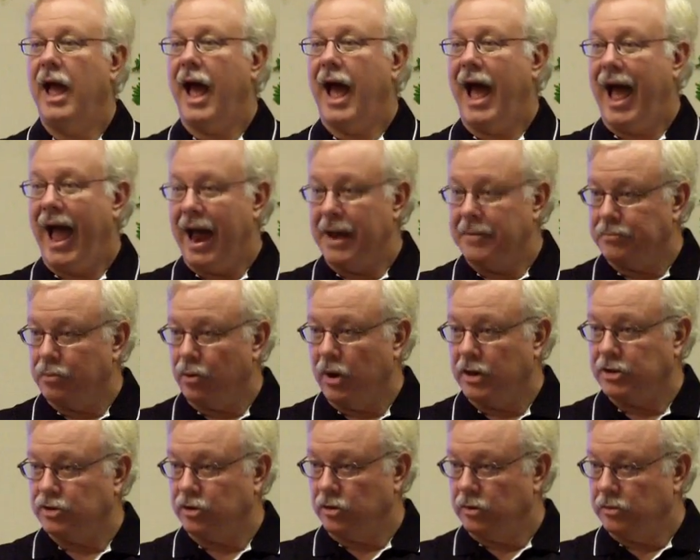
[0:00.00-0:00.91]
high
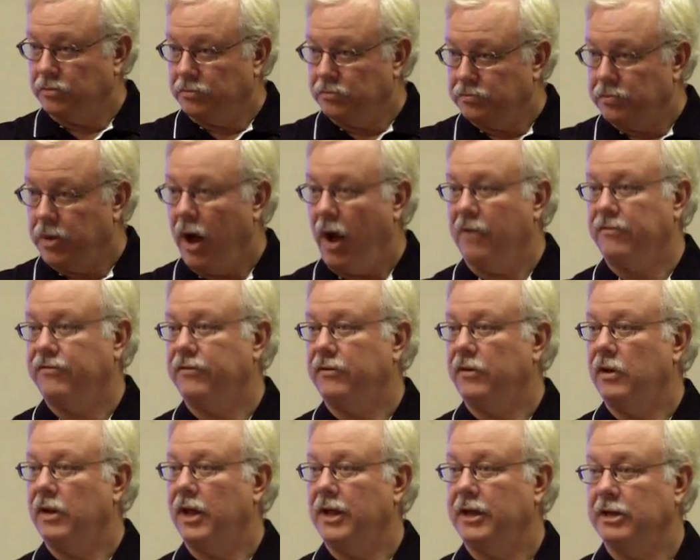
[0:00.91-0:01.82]
pressure puff
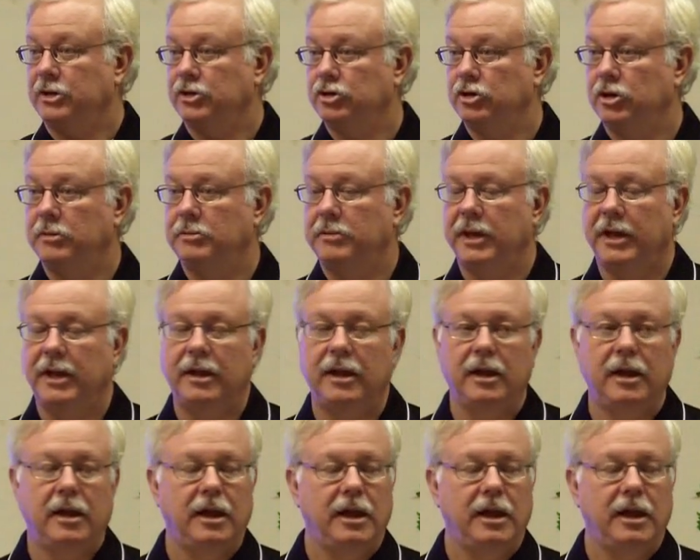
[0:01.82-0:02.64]
like it should be.